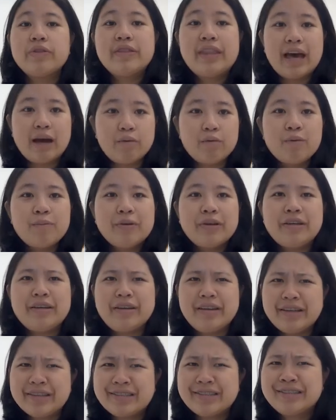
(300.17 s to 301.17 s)
that would be
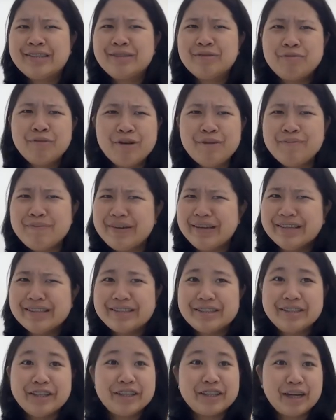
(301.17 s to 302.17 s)
it will be a
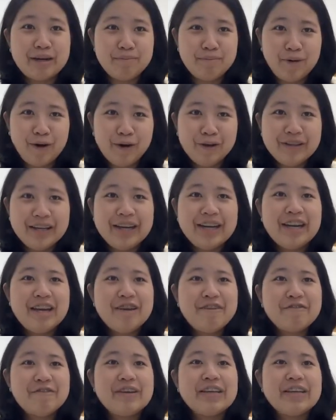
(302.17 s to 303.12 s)
circumpolar if